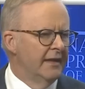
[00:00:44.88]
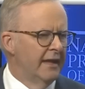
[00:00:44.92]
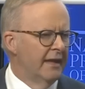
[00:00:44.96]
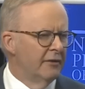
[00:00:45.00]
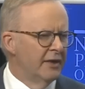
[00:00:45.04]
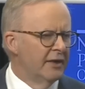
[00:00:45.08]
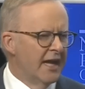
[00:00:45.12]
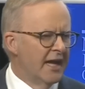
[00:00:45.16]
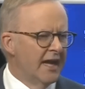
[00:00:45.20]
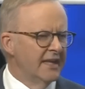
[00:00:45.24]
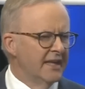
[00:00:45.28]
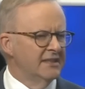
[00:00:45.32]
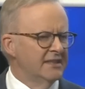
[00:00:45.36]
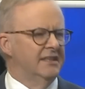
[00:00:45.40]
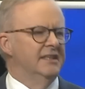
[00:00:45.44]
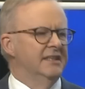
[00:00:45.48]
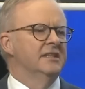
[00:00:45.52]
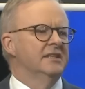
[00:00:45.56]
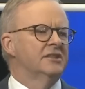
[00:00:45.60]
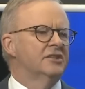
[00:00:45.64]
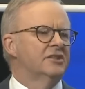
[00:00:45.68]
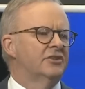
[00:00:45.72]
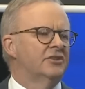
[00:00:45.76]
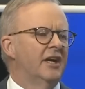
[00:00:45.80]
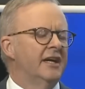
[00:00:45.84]
Now, in
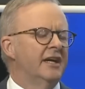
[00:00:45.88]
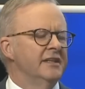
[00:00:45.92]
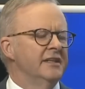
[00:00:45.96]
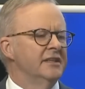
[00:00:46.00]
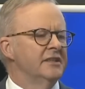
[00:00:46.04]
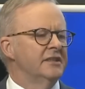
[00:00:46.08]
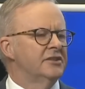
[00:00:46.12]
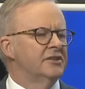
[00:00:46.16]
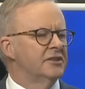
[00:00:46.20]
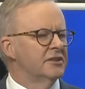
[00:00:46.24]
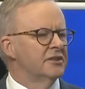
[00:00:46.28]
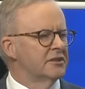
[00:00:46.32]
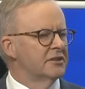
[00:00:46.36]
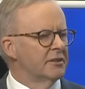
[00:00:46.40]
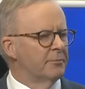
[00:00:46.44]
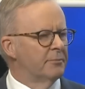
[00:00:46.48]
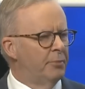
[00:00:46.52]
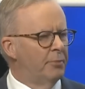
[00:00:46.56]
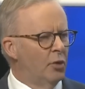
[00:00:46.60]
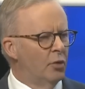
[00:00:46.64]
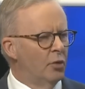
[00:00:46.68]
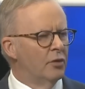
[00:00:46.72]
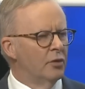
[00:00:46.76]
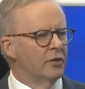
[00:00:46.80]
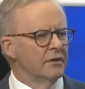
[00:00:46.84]
asking Australians to
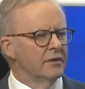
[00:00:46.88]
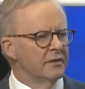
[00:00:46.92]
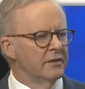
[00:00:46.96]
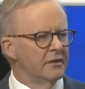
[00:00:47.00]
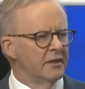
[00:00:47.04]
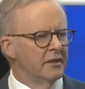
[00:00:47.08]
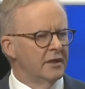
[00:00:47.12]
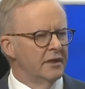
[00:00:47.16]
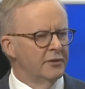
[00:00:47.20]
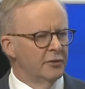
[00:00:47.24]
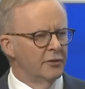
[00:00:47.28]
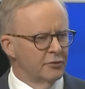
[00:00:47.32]
support